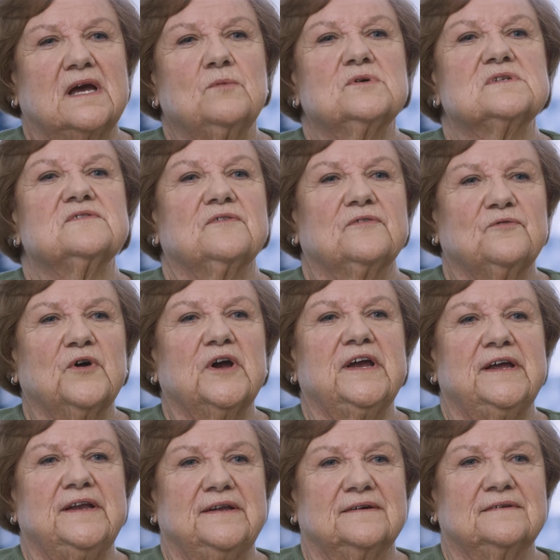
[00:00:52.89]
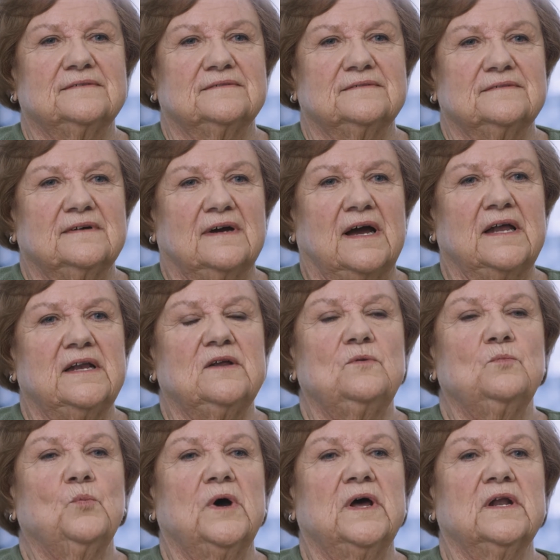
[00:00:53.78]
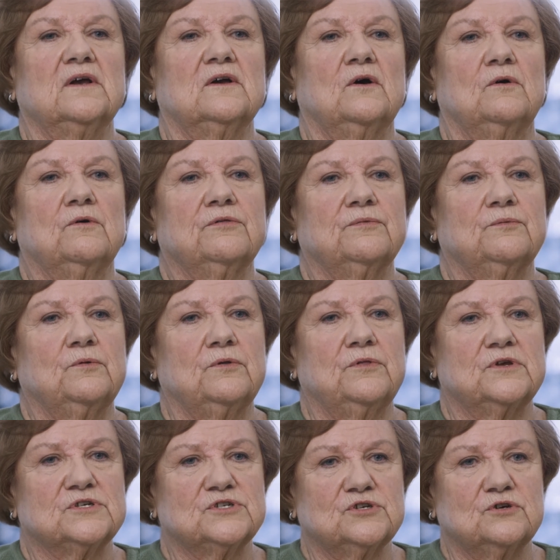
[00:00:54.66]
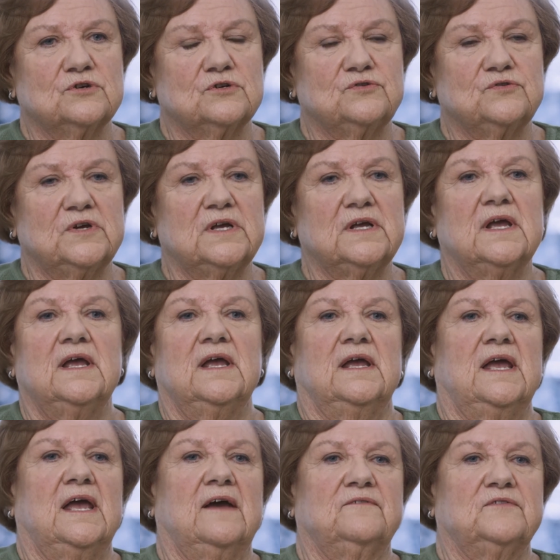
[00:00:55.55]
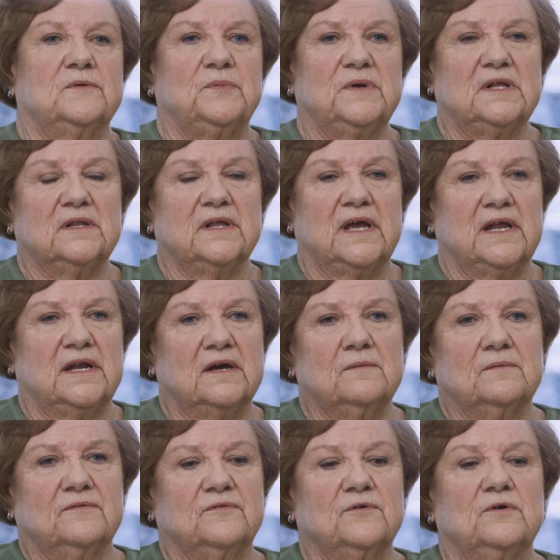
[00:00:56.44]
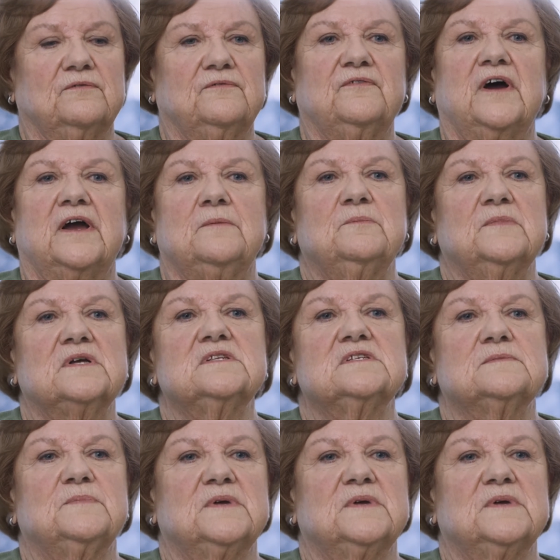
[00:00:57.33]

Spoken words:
I was afraid. I didn't want to go through the surgery, have to be laid up for 5 months,